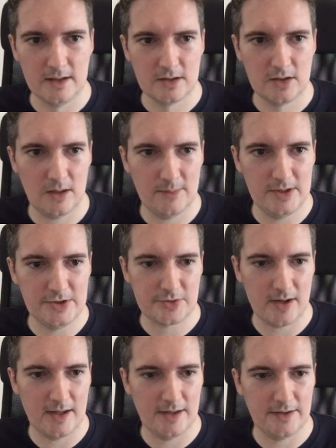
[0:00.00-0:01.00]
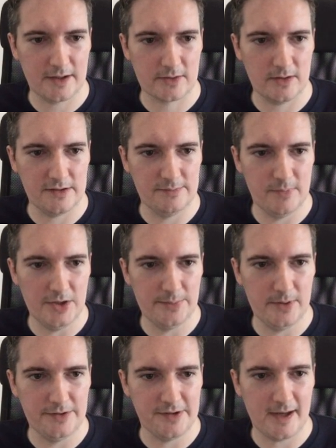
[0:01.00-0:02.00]
common trend across
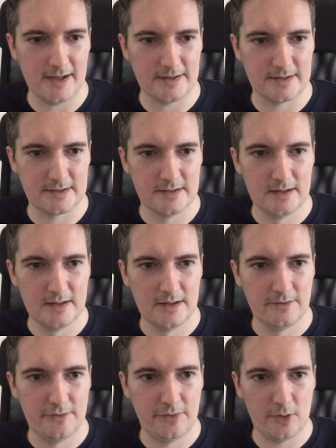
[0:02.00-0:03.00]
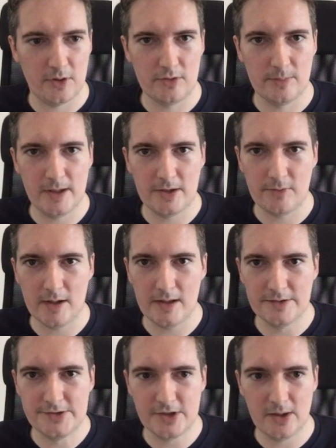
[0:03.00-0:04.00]
multiple sites for Ruby on
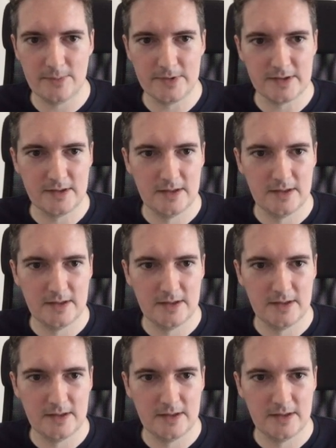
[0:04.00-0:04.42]
Rails jobs.